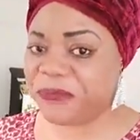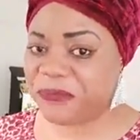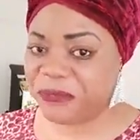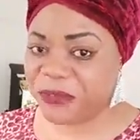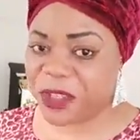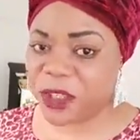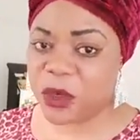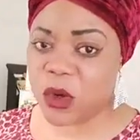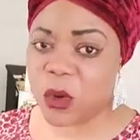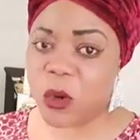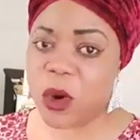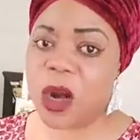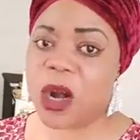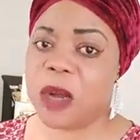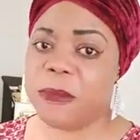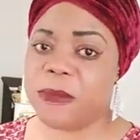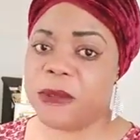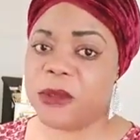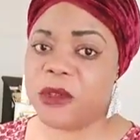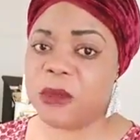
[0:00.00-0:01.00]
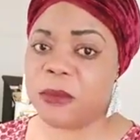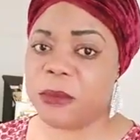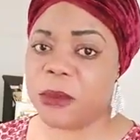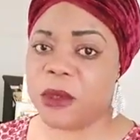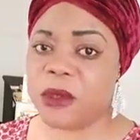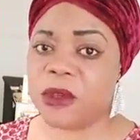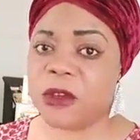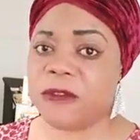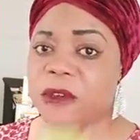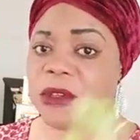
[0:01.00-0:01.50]
you know what happens to most
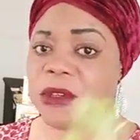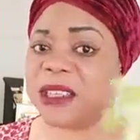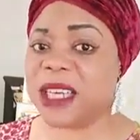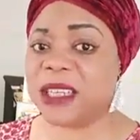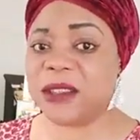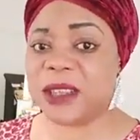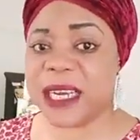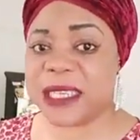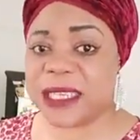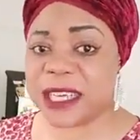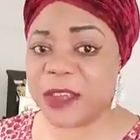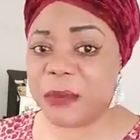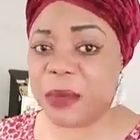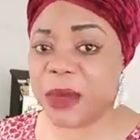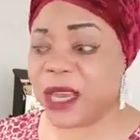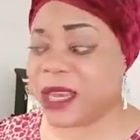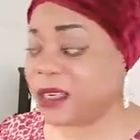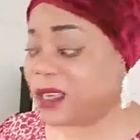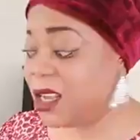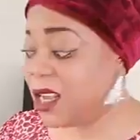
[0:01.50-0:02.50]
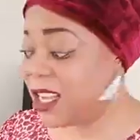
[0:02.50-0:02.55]
of us, arthritic pain,